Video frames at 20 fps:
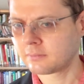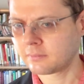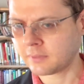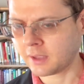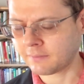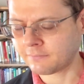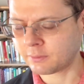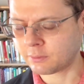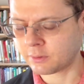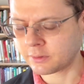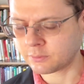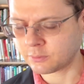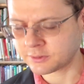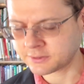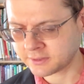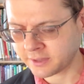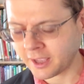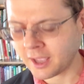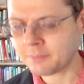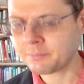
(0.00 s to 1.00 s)
everyone
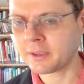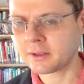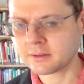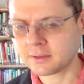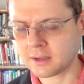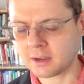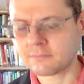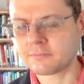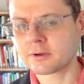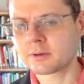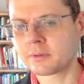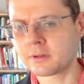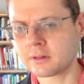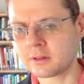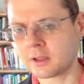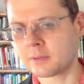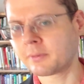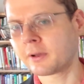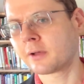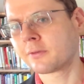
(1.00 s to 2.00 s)
was happy and comfortable
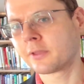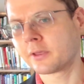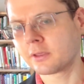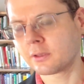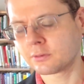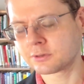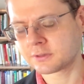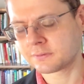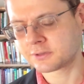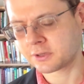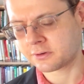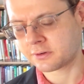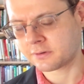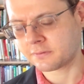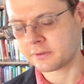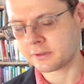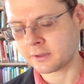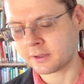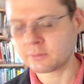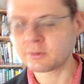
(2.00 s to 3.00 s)
about the use of generative
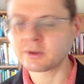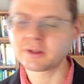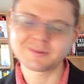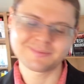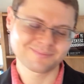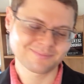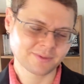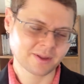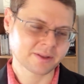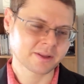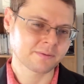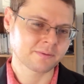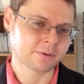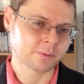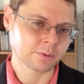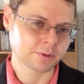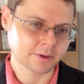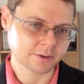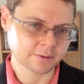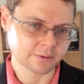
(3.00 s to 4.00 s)
AI. Well, not
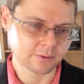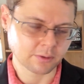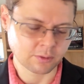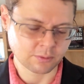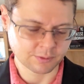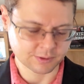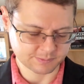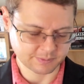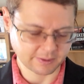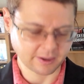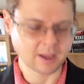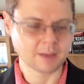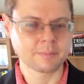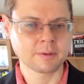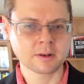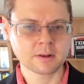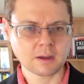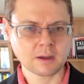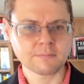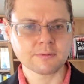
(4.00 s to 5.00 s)
everyone can always be happy
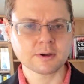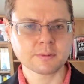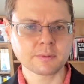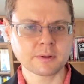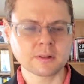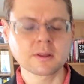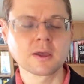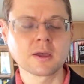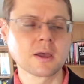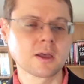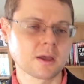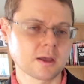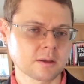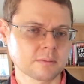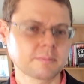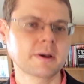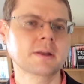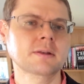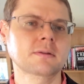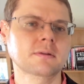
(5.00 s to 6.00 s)
and comfortable,
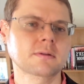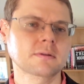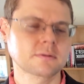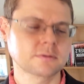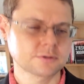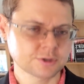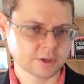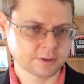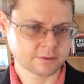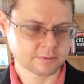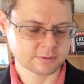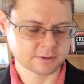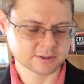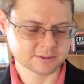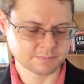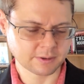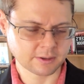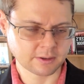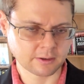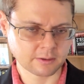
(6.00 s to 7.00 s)
but generally
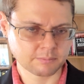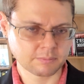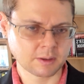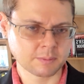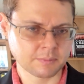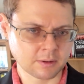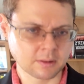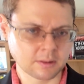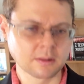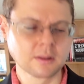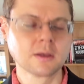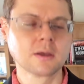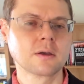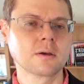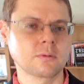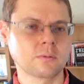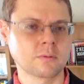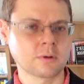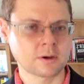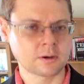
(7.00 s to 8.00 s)
speaking, people
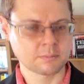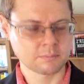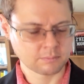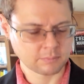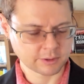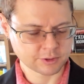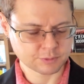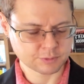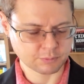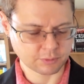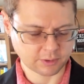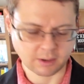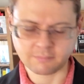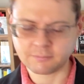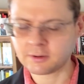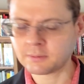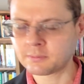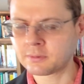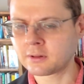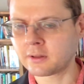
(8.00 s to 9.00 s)
were much more
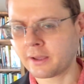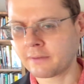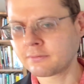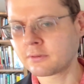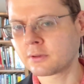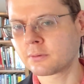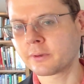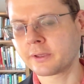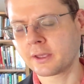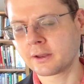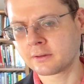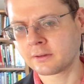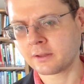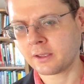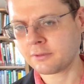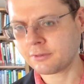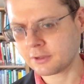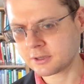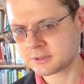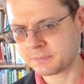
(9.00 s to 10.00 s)
comfortable after we had an
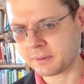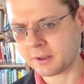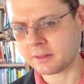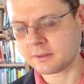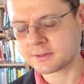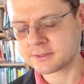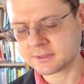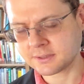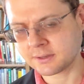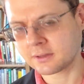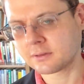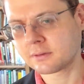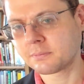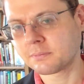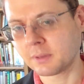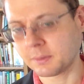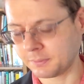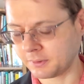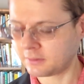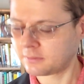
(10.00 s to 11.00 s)
ethics policy and
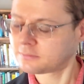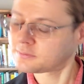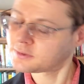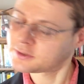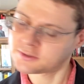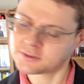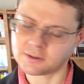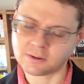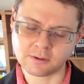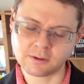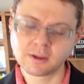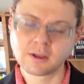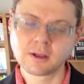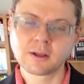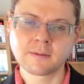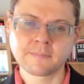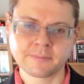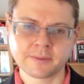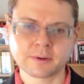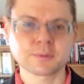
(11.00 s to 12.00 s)
people saw
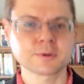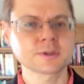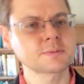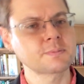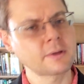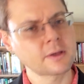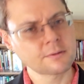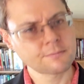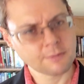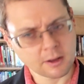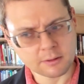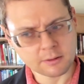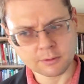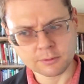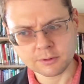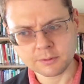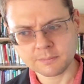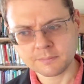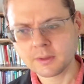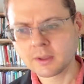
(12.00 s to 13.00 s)
that was being followed.